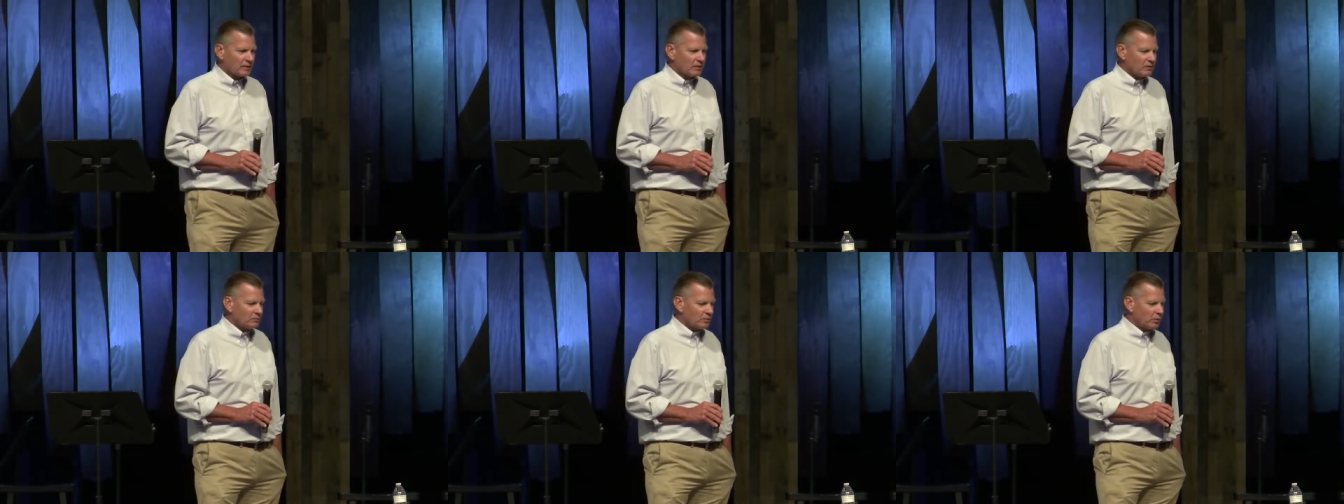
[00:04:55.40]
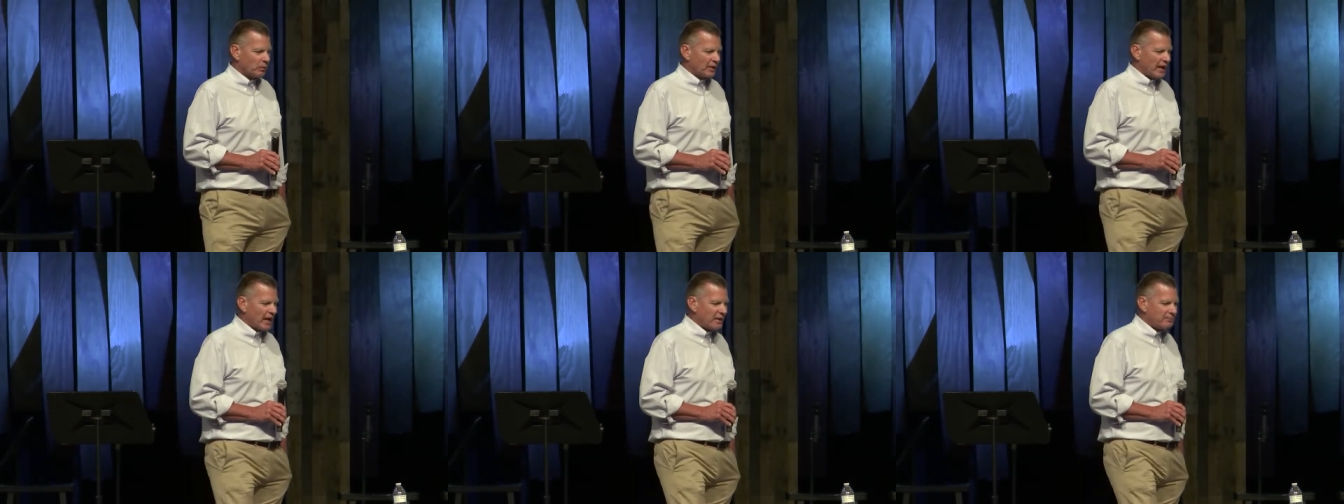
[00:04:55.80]
But what
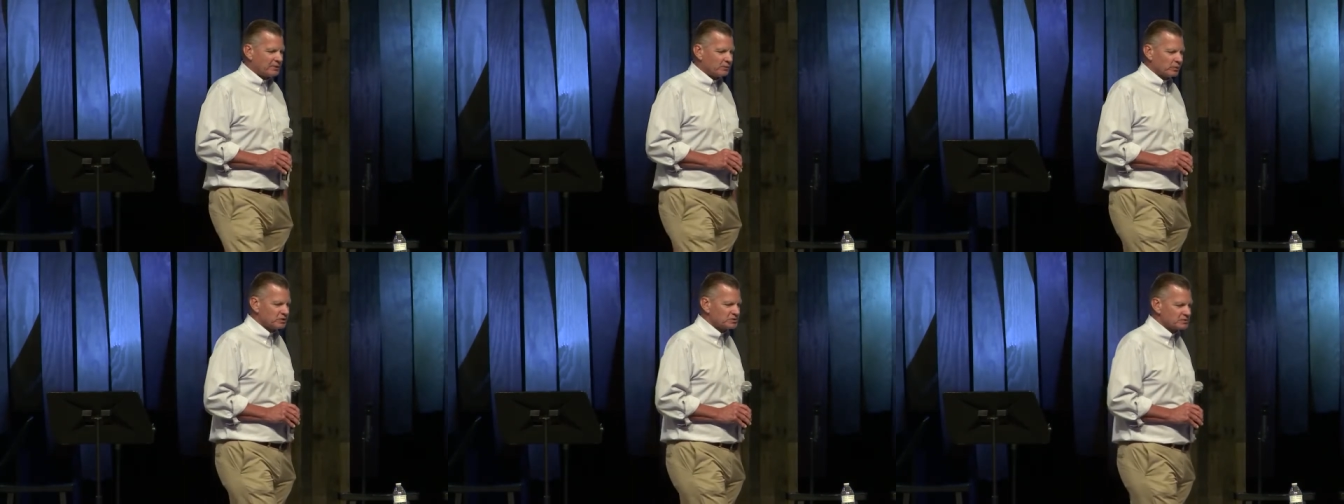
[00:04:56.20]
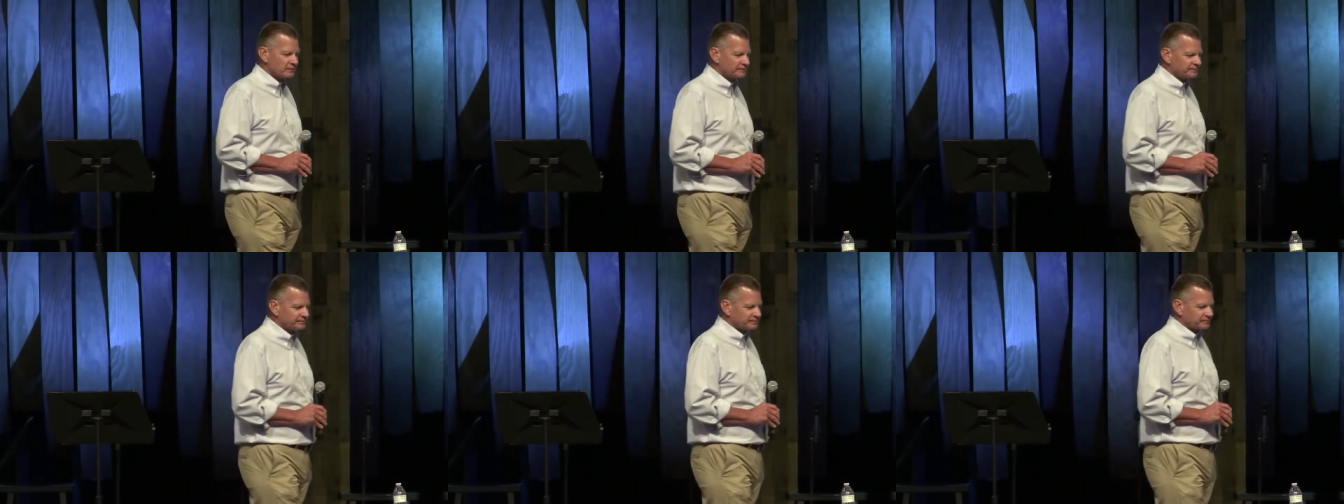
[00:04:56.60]
happened was,
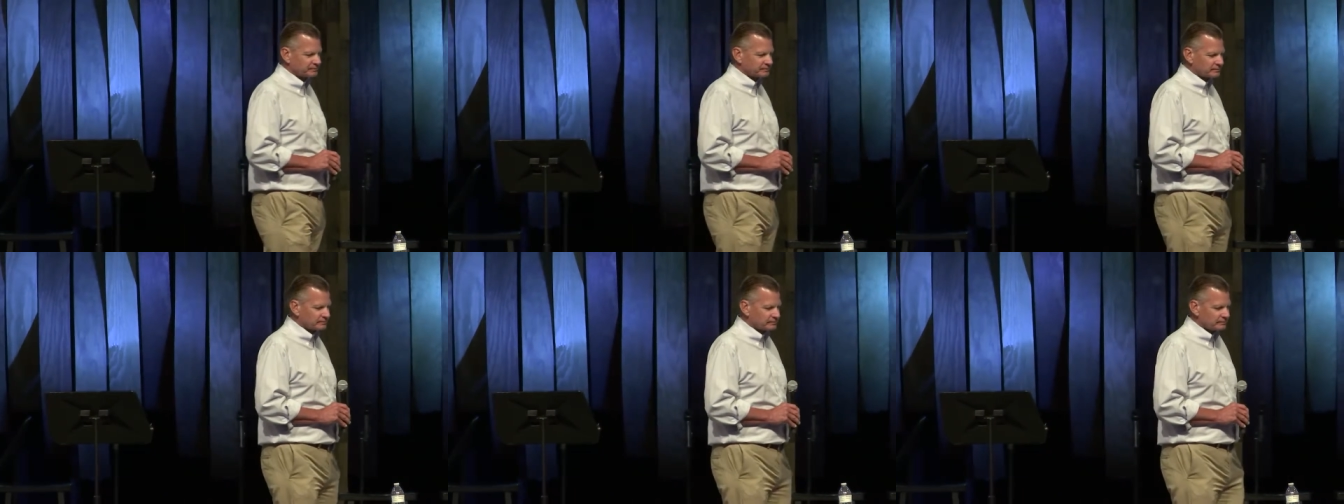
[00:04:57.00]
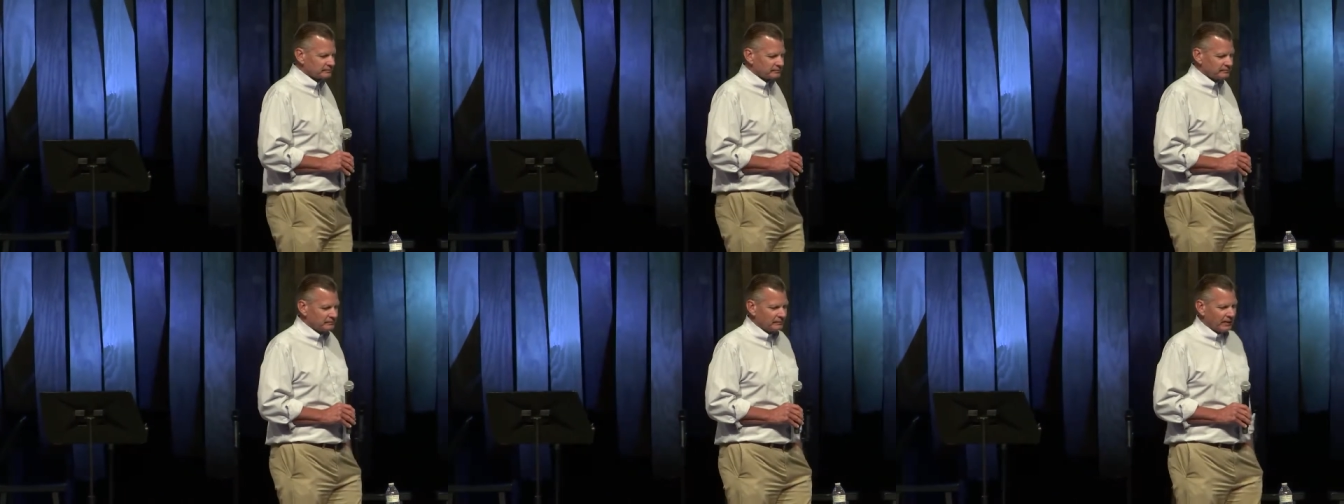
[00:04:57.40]

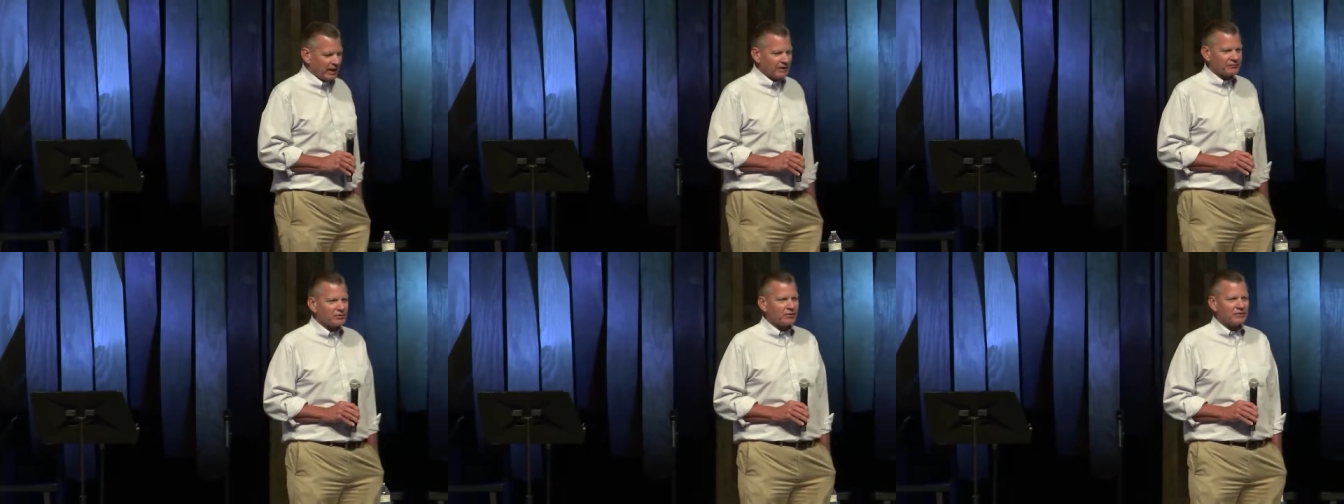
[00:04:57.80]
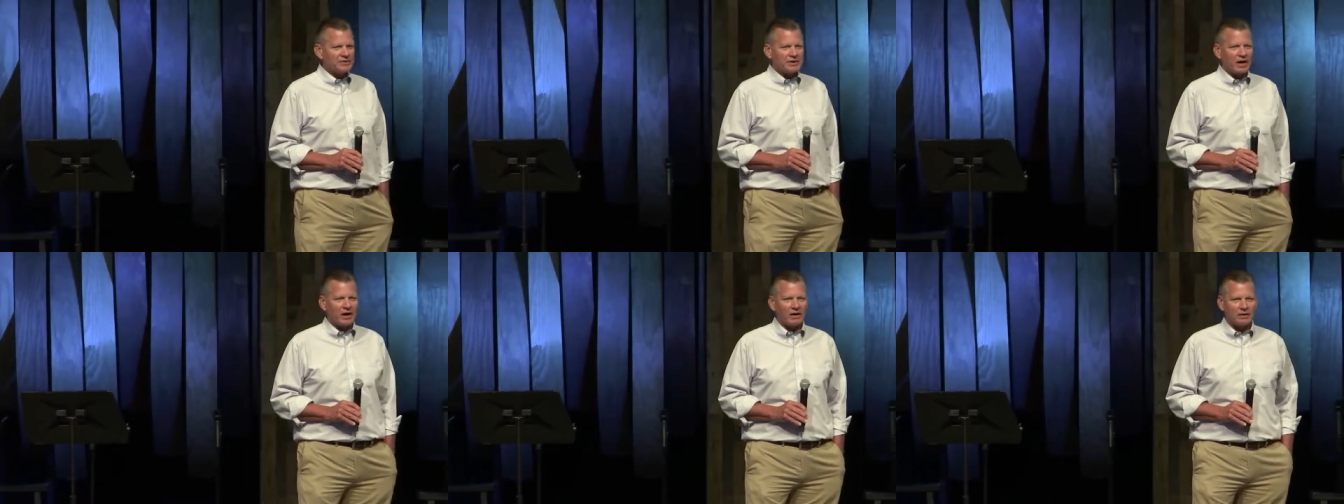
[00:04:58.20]
After I
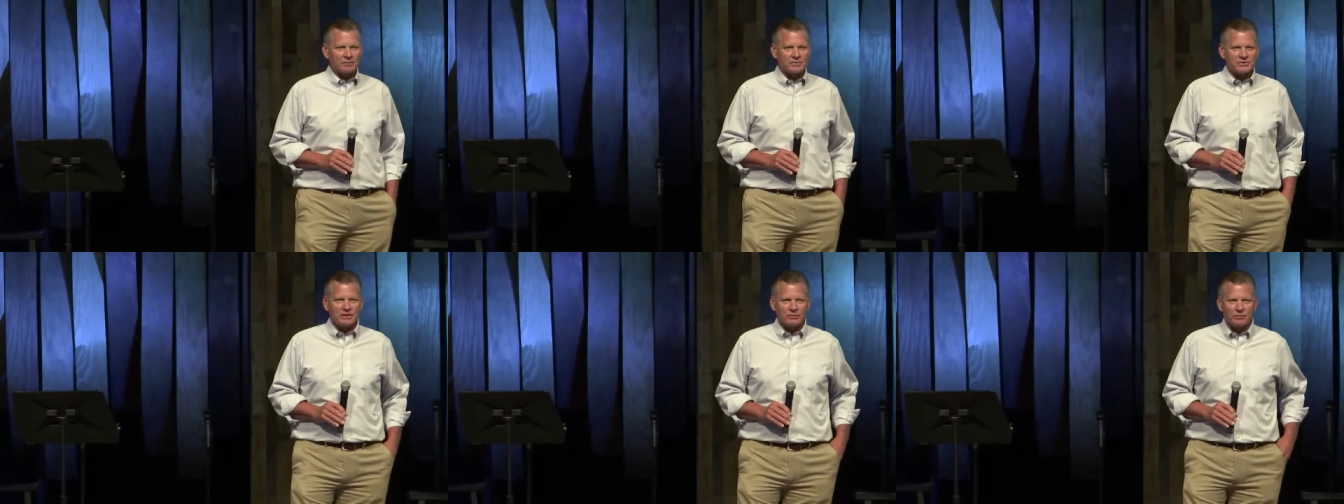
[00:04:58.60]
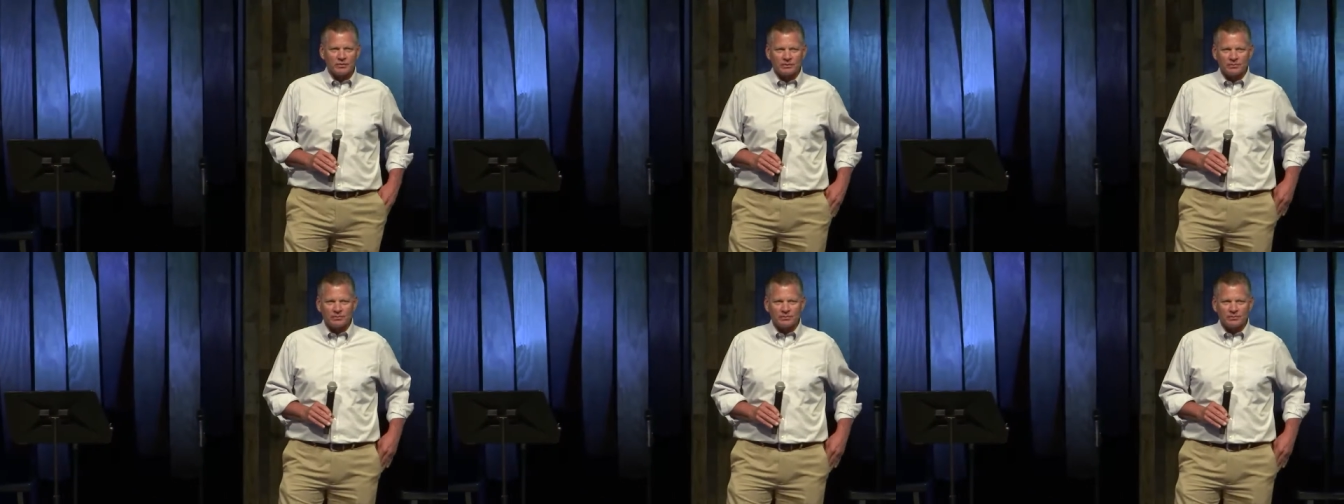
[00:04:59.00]
retired, I'm sitting with